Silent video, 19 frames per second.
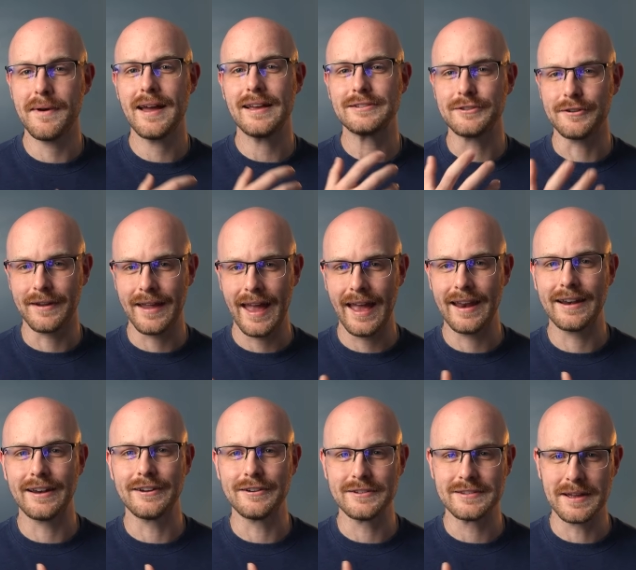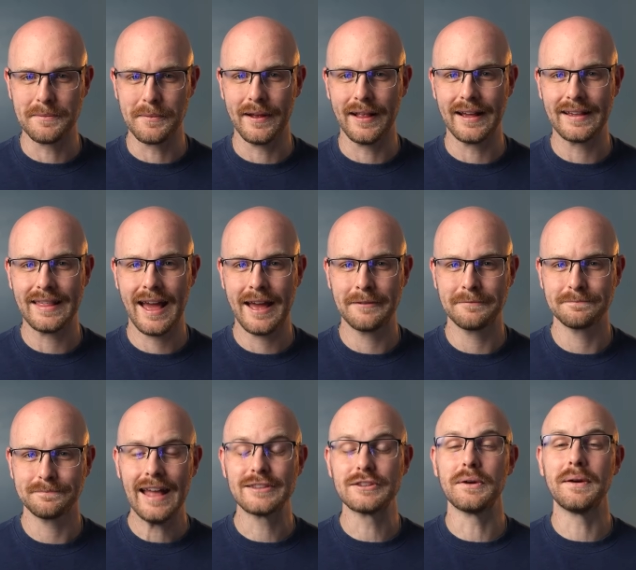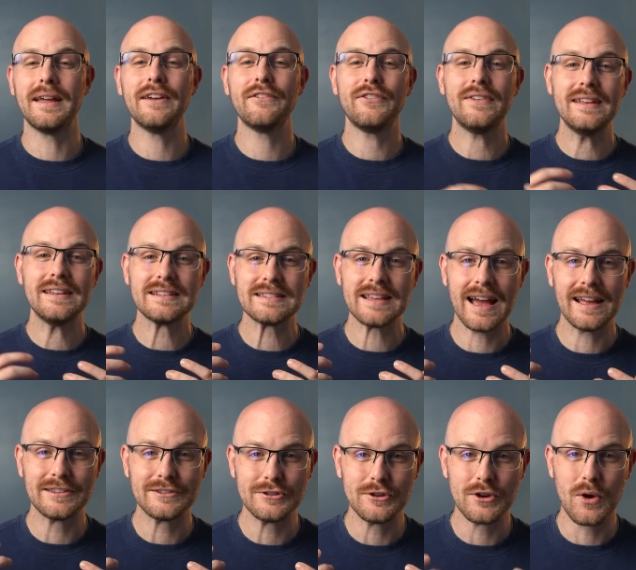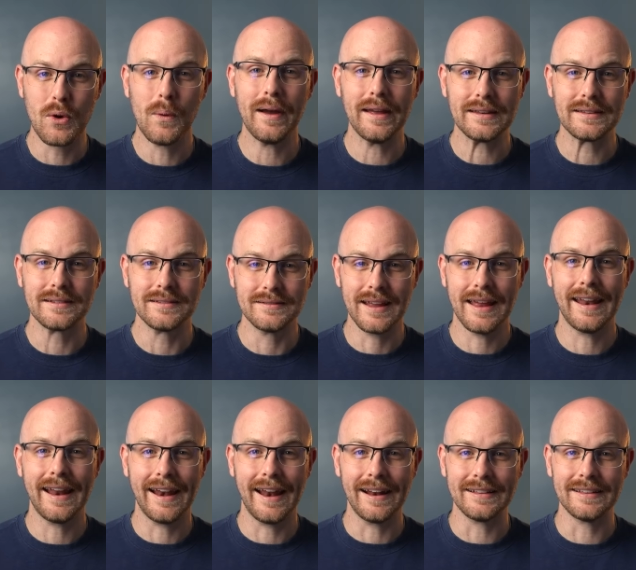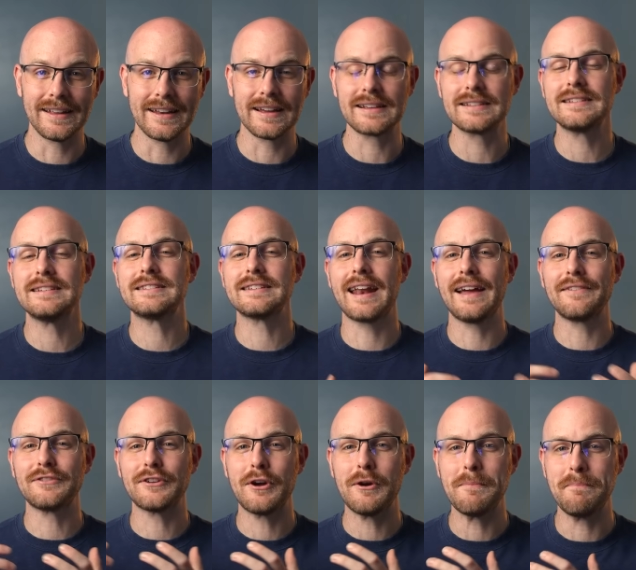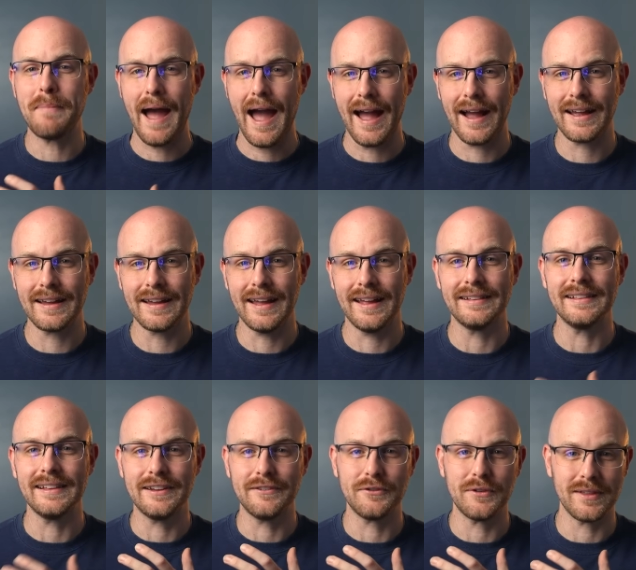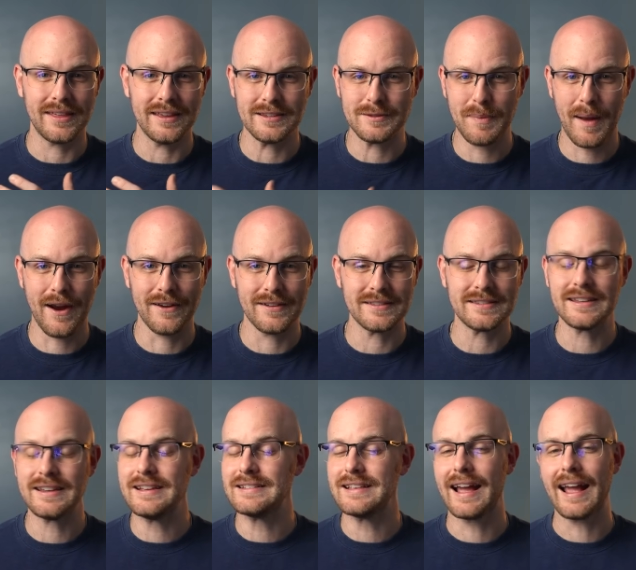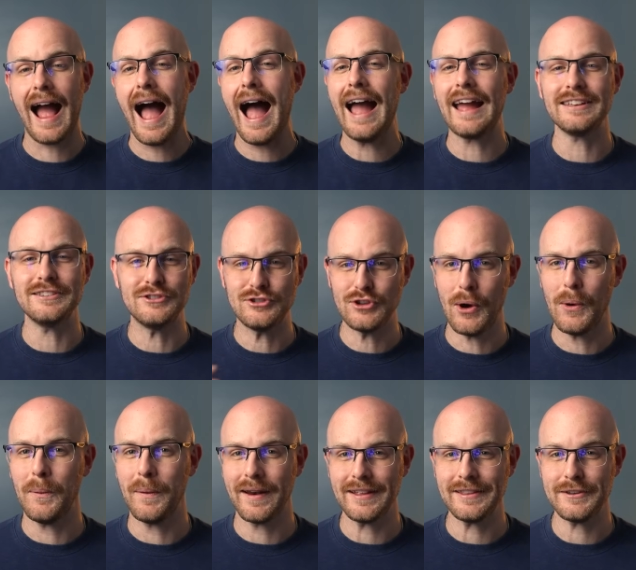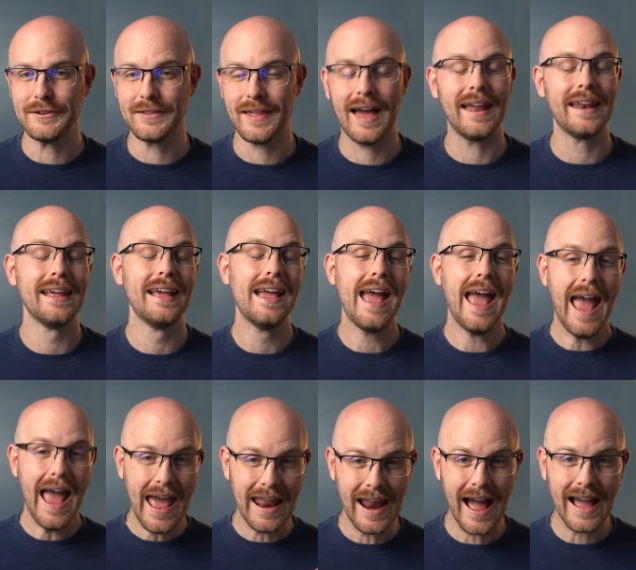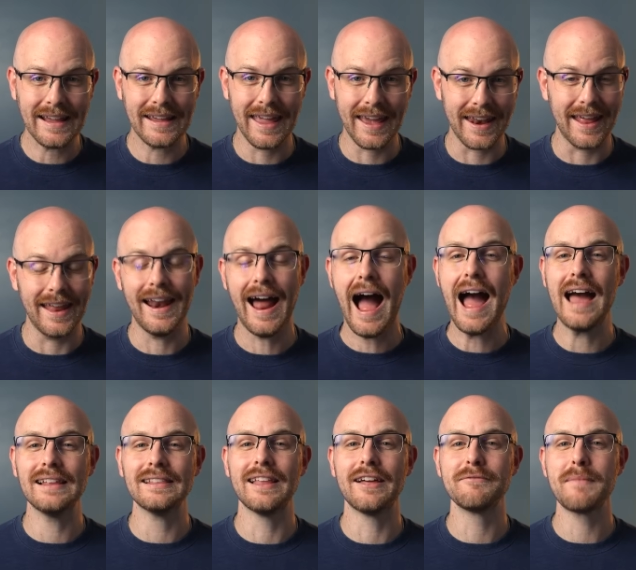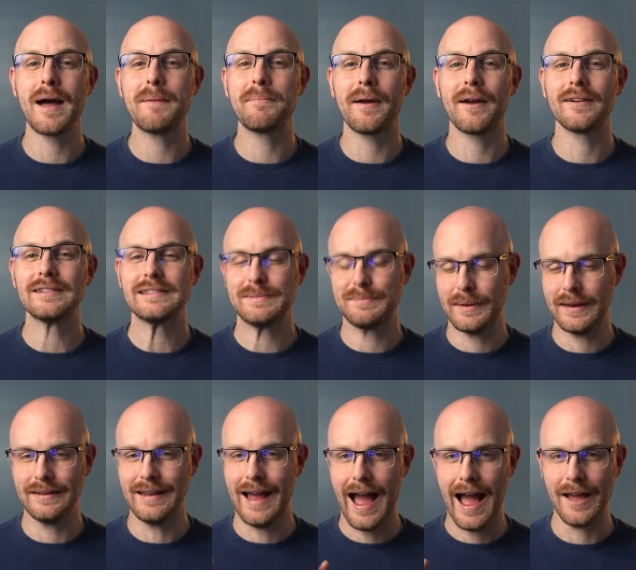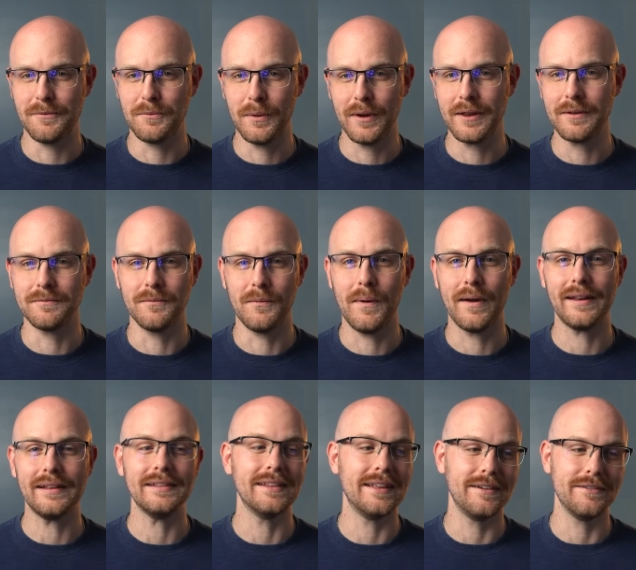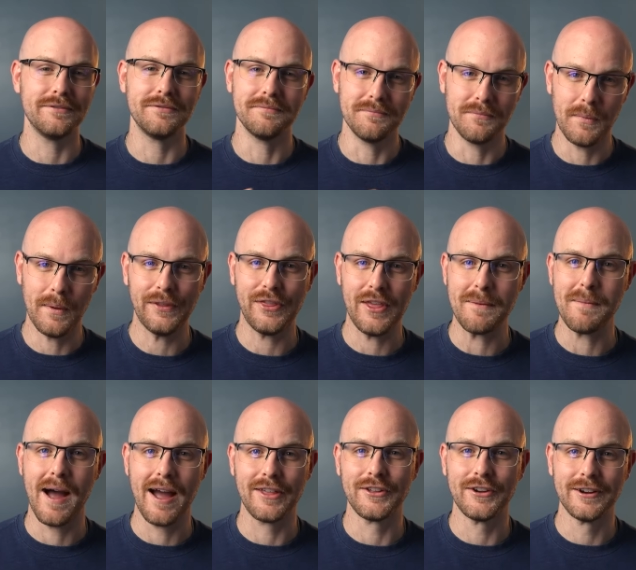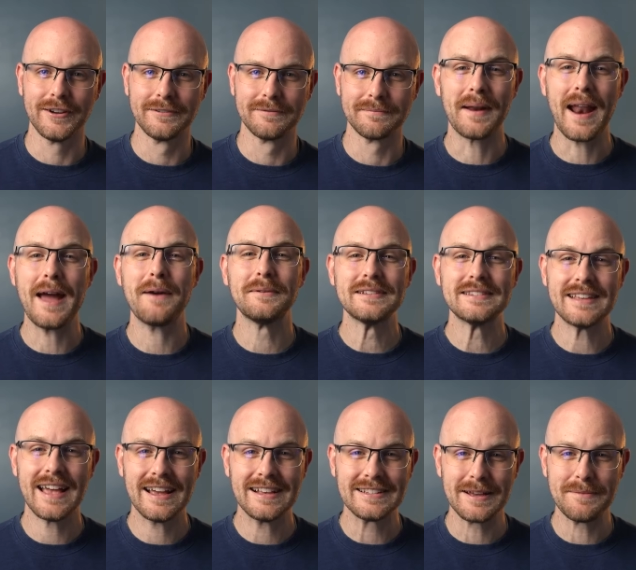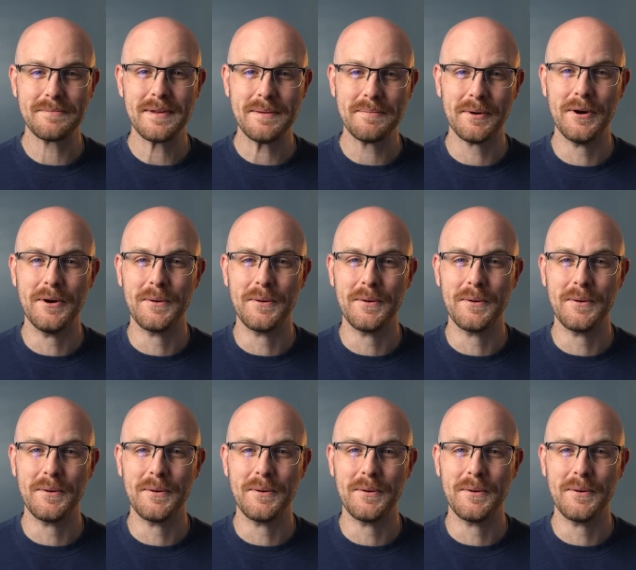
US or Canada or somewhere like that. And so if he decides to quit data and analytics, he's going to have to go back and live with his parents. And he's like, I don't want to do that. And I get it. I love my parents, but I wouldn't want to live with them either. But I will say some people